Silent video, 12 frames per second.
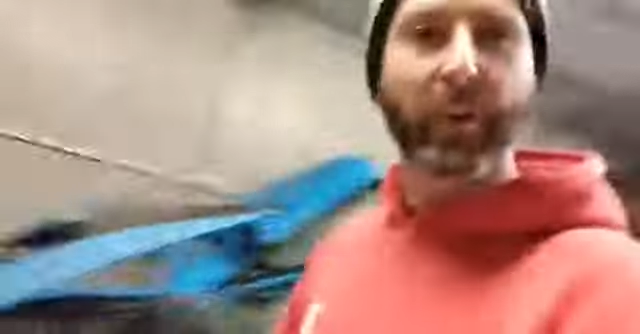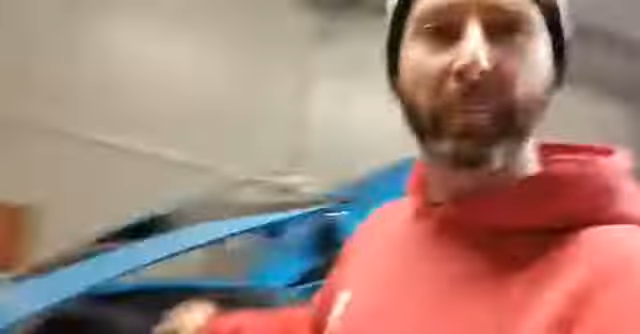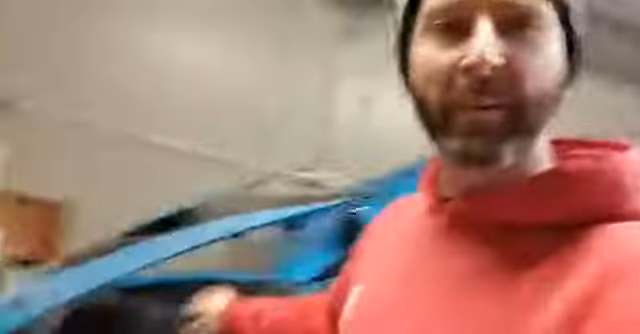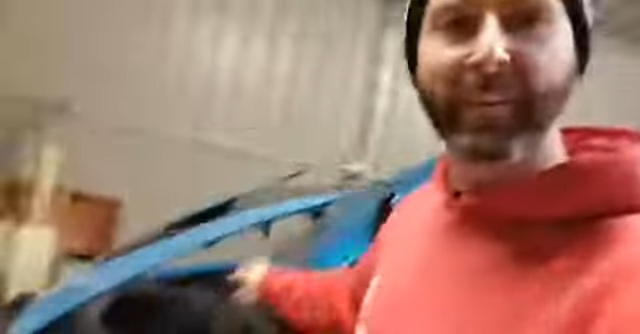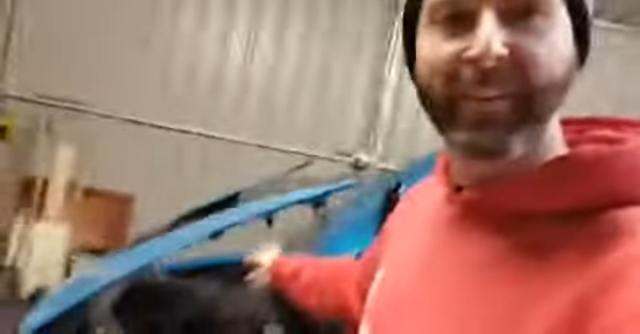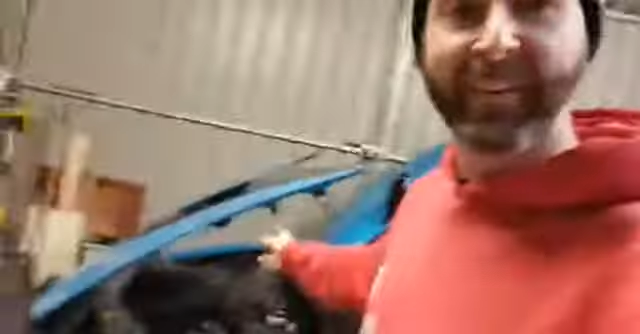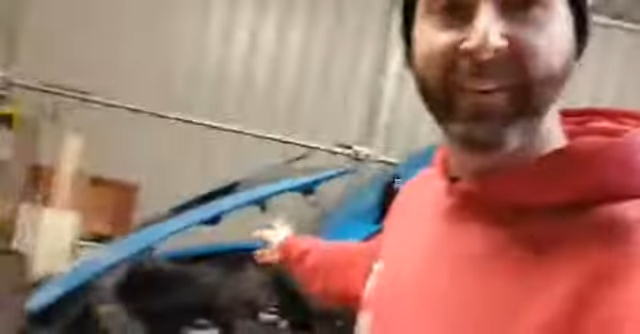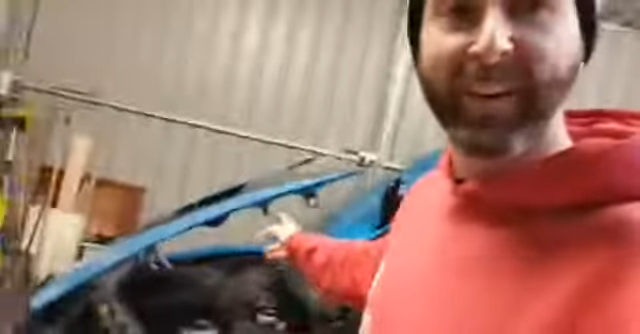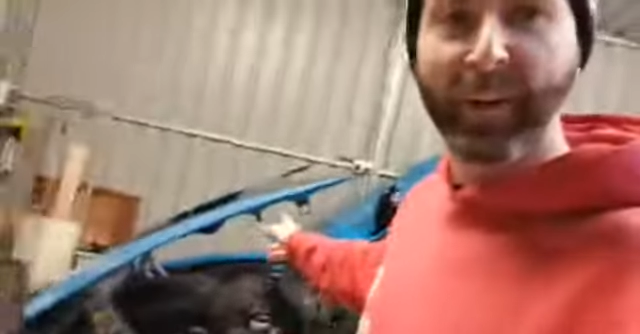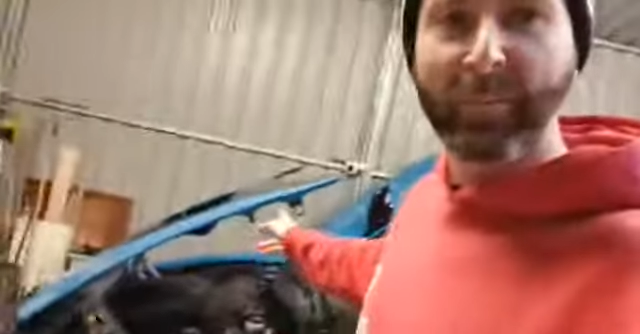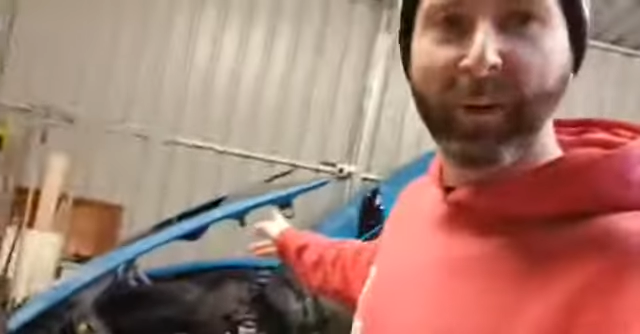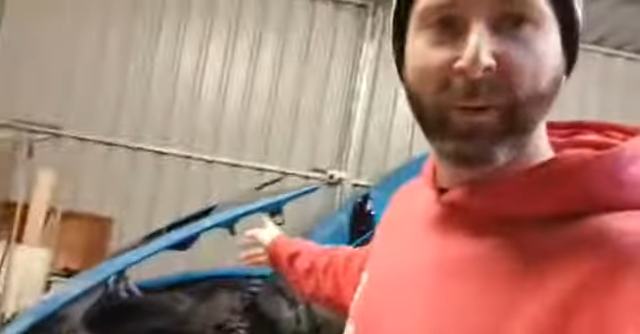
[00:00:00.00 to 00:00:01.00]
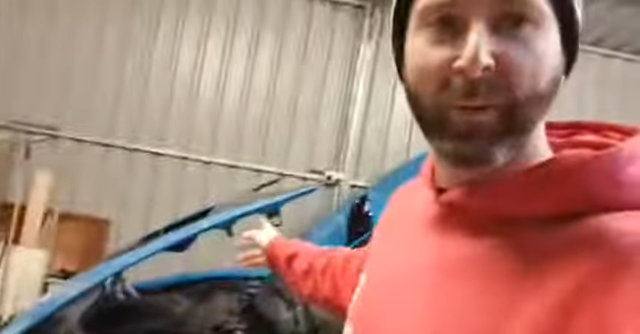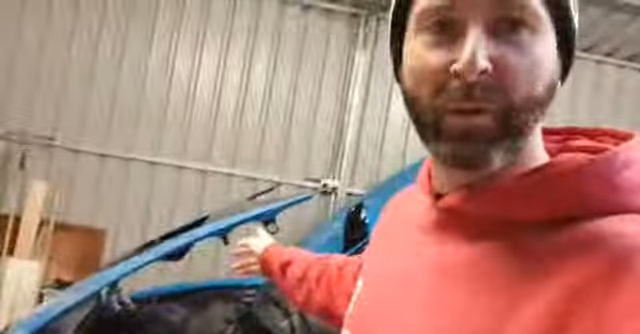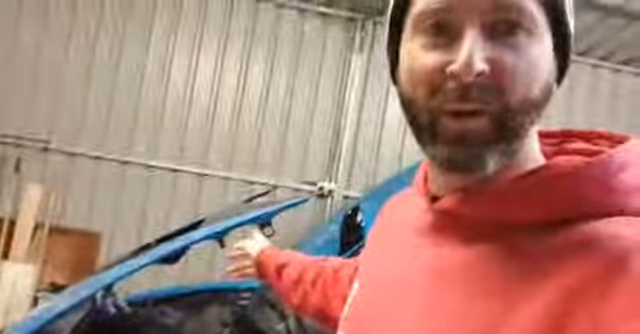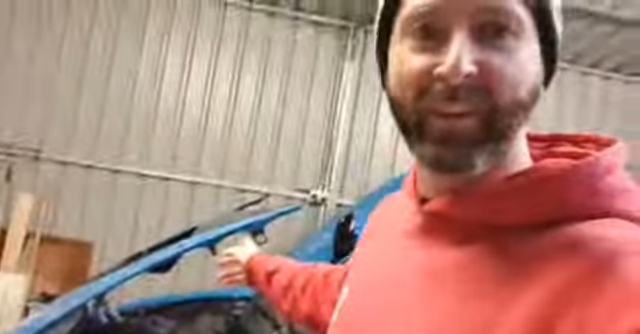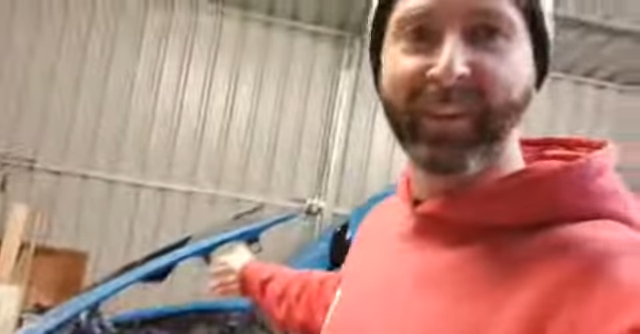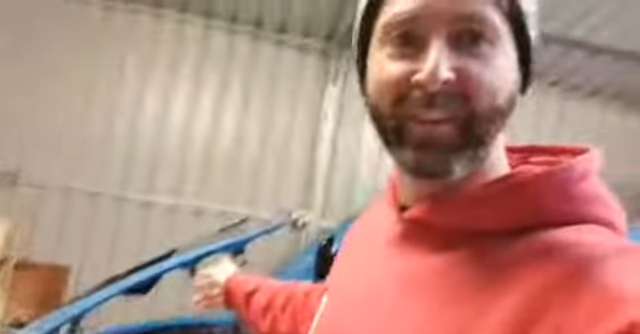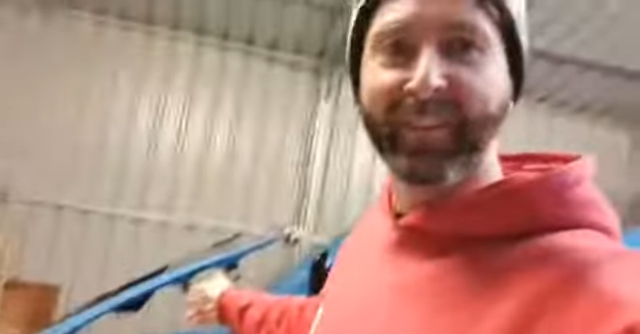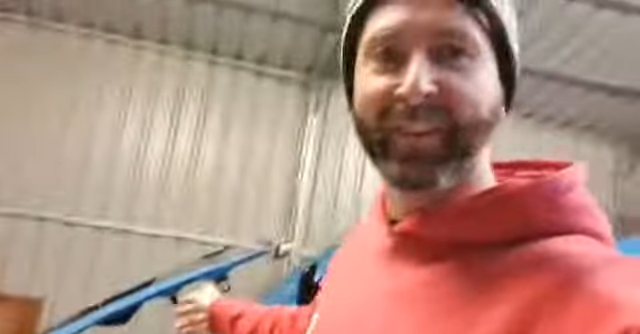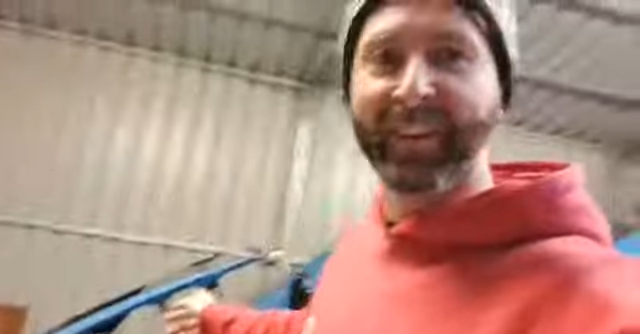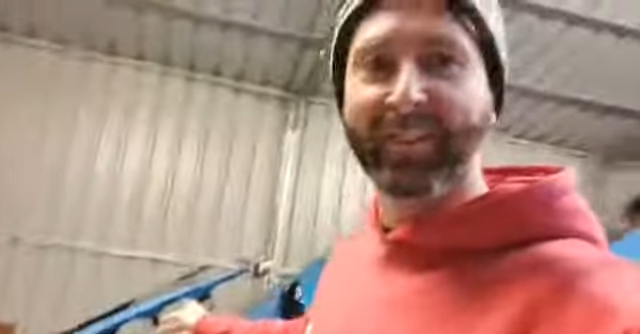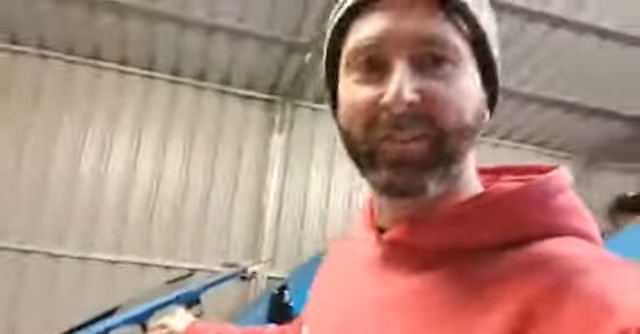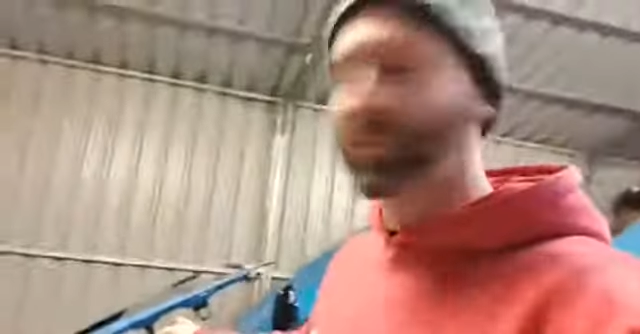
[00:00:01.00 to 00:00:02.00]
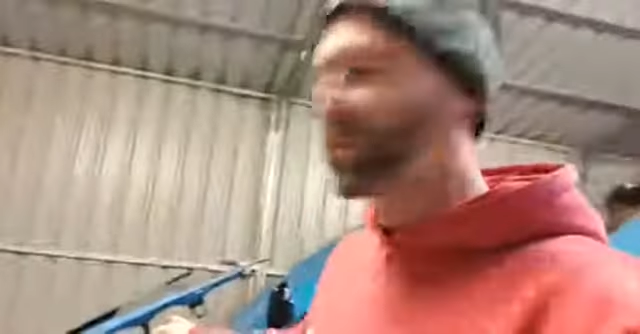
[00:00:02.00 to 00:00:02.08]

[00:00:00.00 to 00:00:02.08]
drop in here and help me lower the bonnet of this thing.